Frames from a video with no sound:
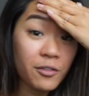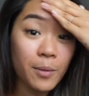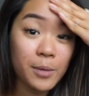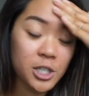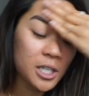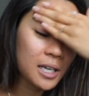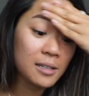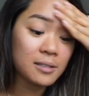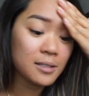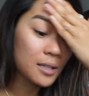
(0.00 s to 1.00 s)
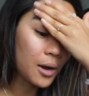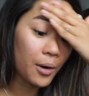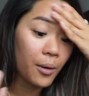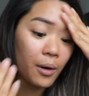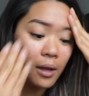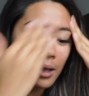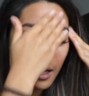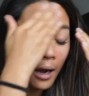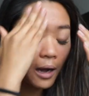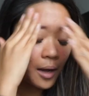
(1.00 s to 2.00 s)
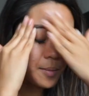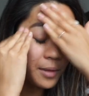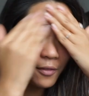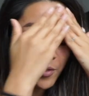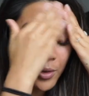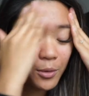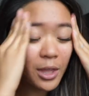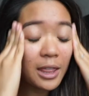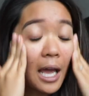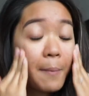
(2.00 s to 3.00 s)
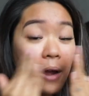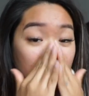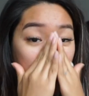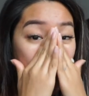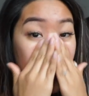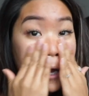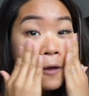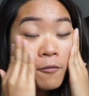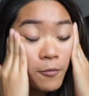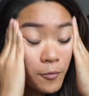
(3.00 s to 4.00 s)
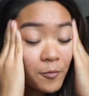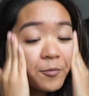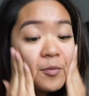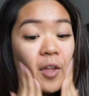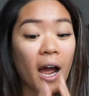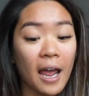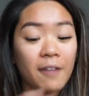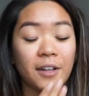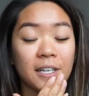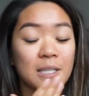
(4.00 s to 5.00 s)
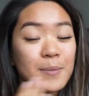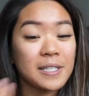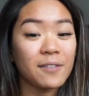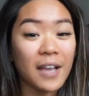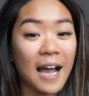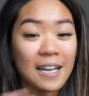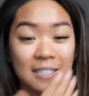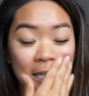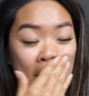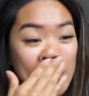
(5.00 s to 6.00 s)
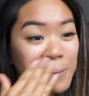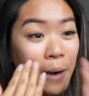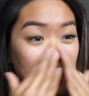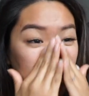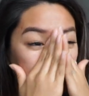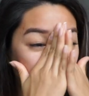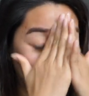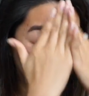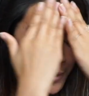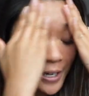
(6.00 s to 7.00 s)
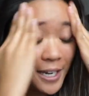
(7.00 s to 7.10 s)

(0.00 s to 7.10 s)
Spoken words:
from Michigan, so if you think that I have like a specific accent, that's probably what you're